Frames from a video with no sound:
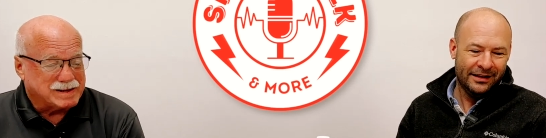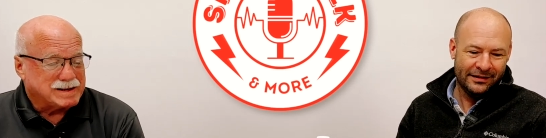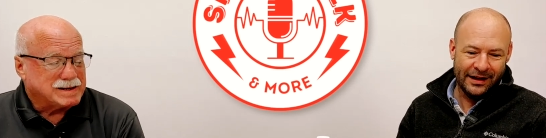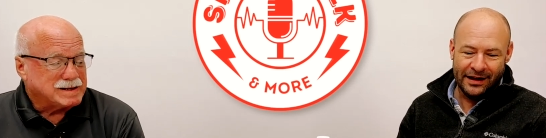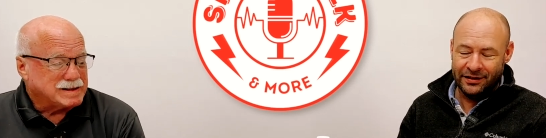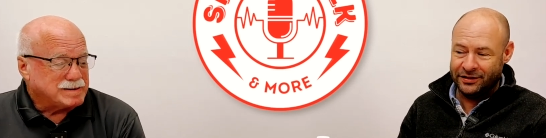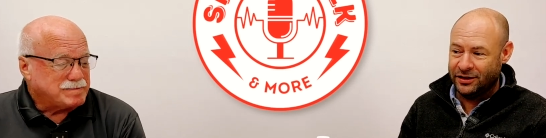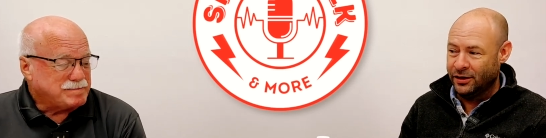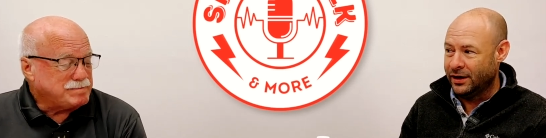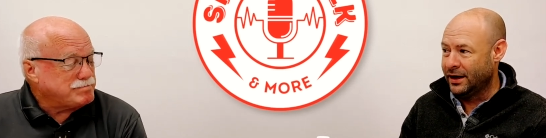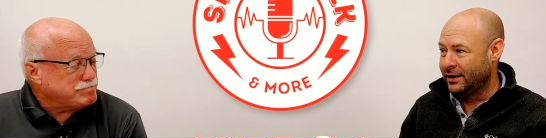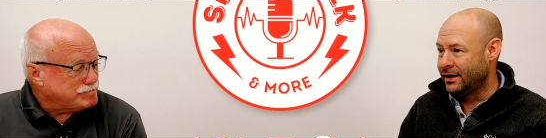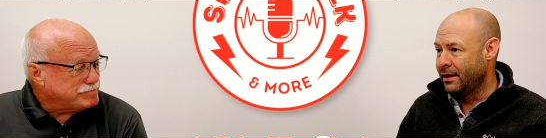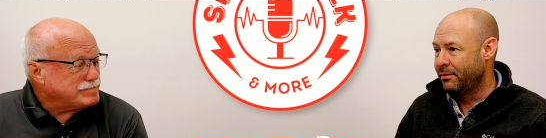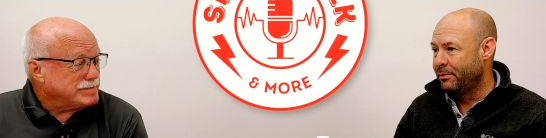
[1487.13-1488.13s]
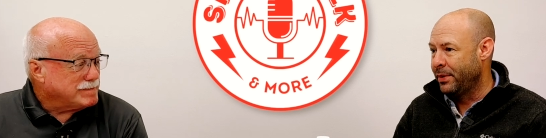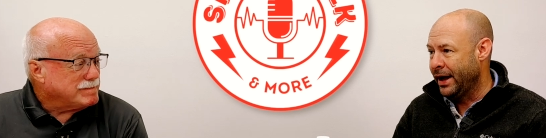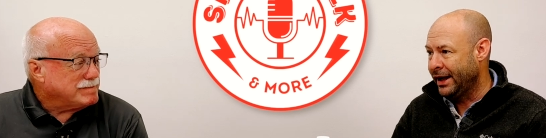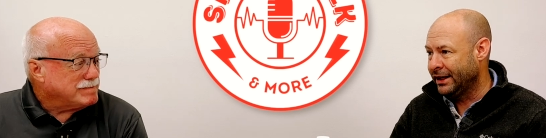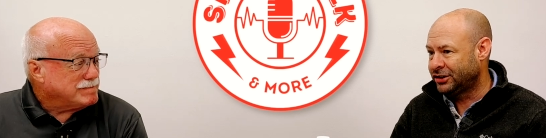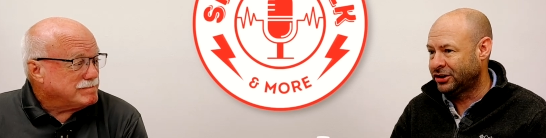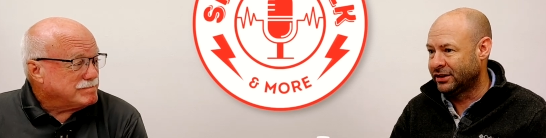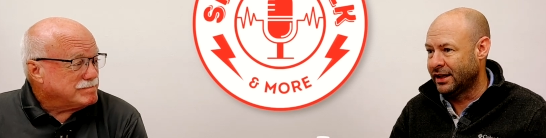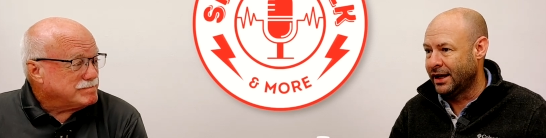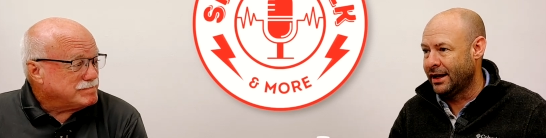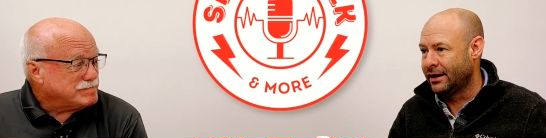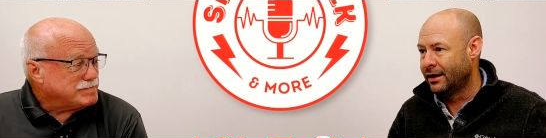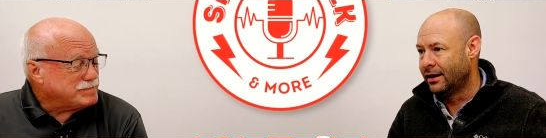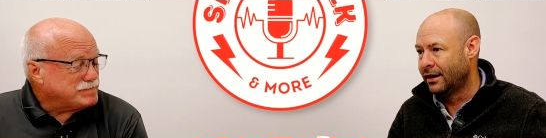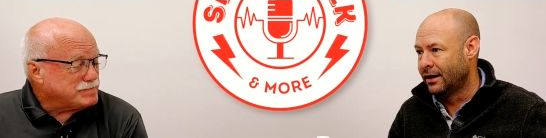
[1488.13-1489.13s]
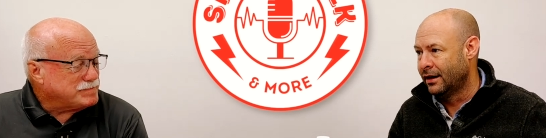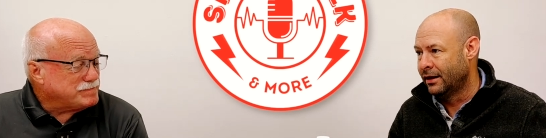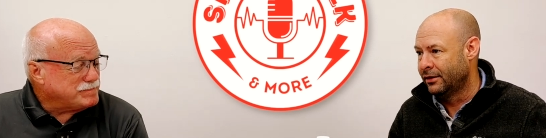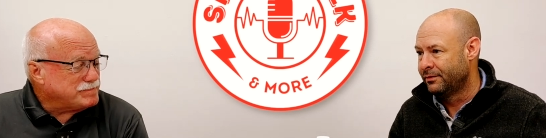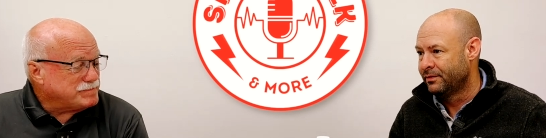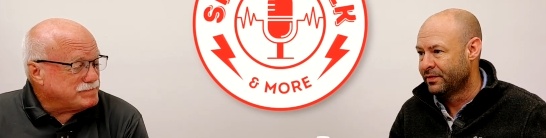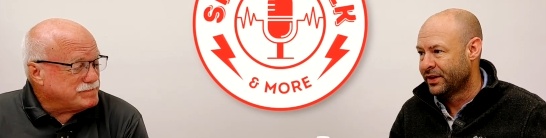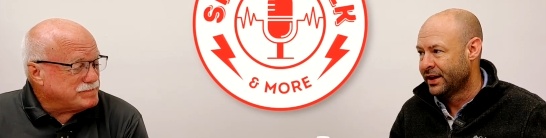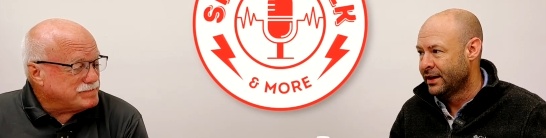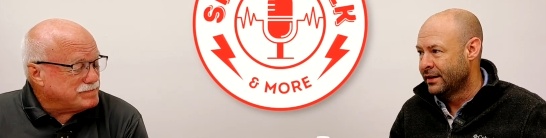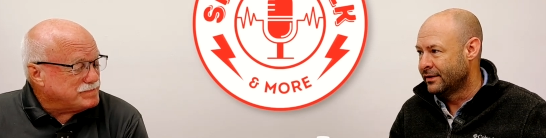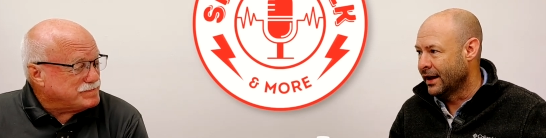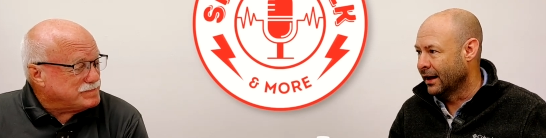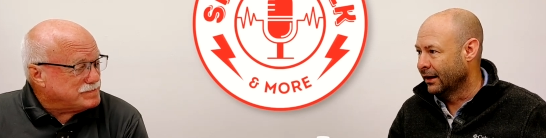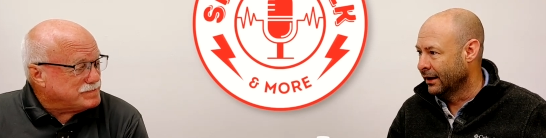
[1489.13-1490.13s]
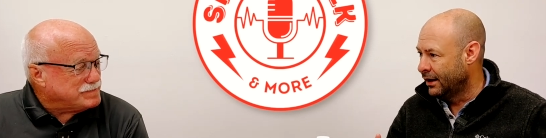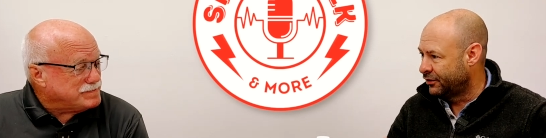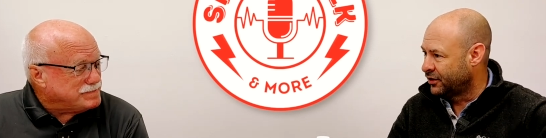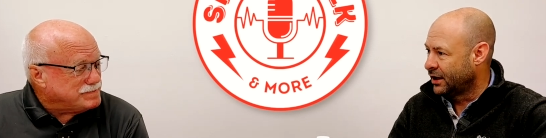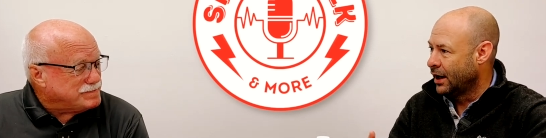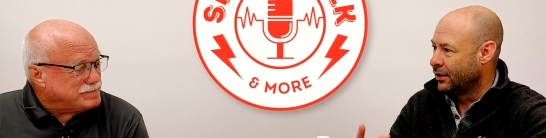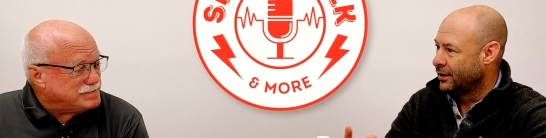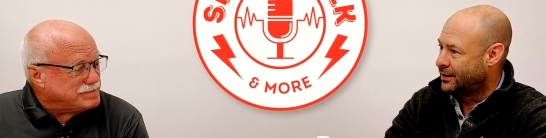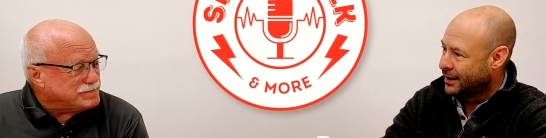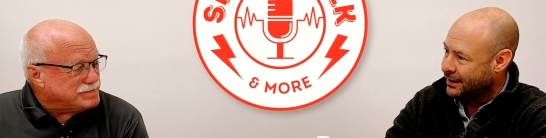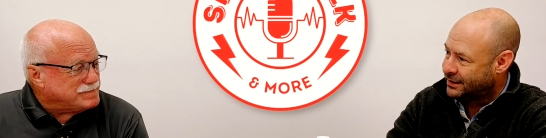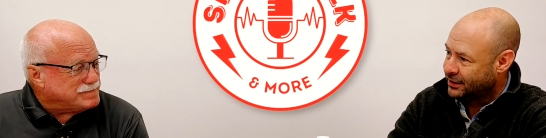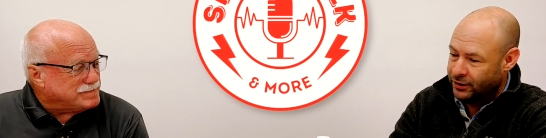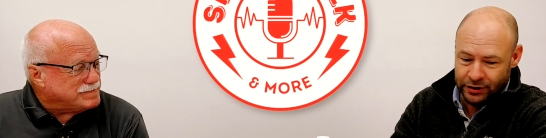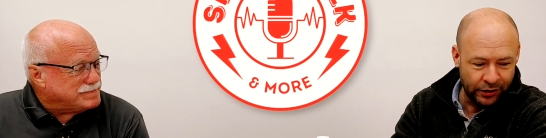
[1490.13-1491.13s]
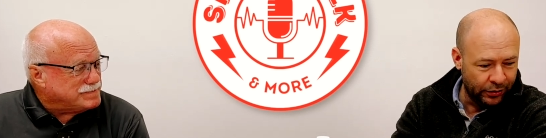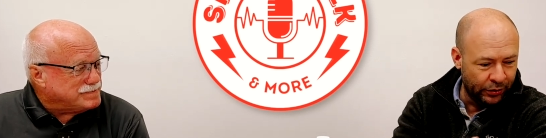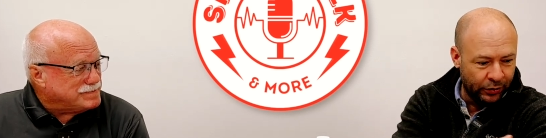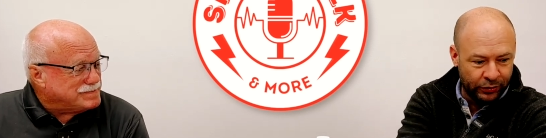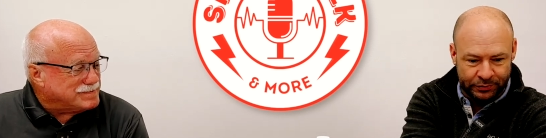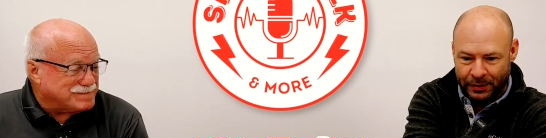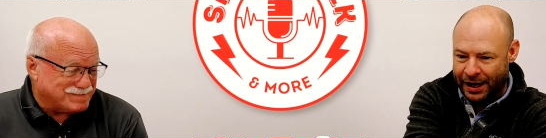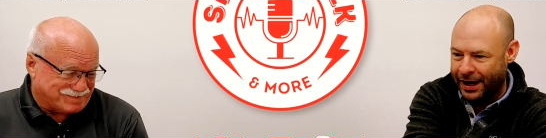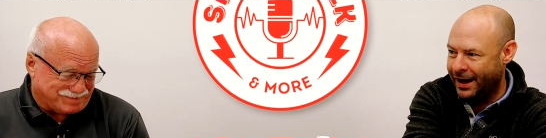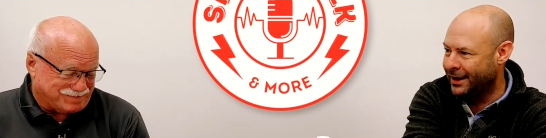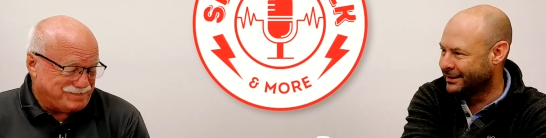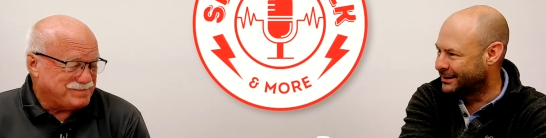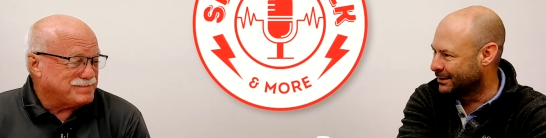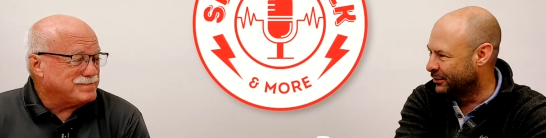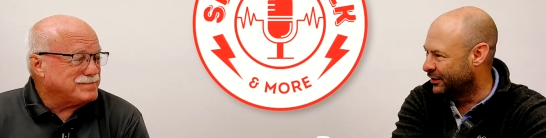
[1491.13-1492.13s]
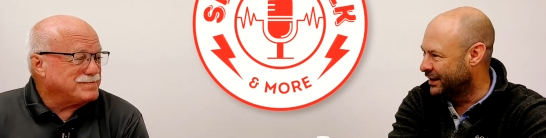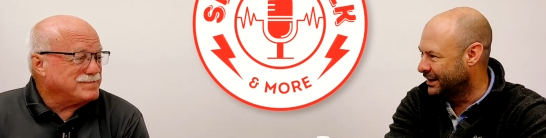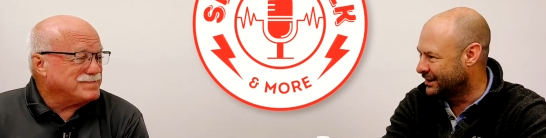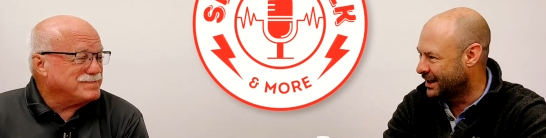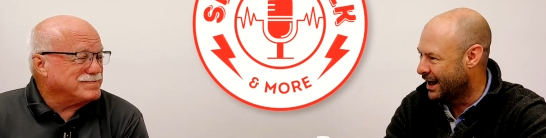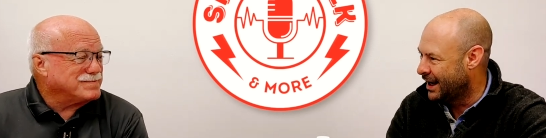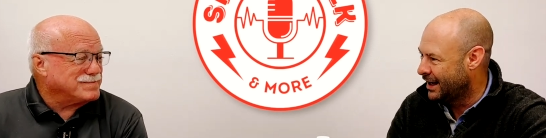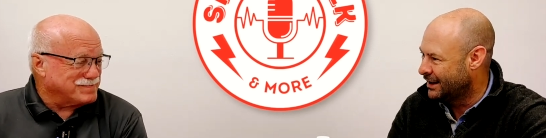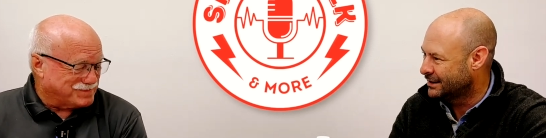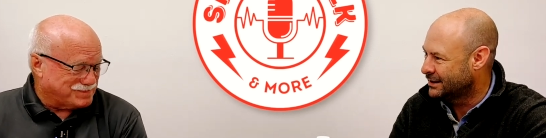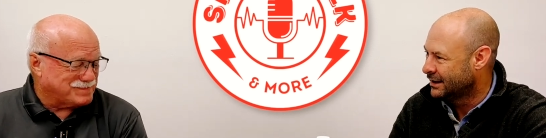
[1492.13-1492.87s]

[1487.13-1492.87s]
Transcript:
Speaker 1: they are doing, and then Bech that uh, that left to go to TCU, who was behind some of these guys.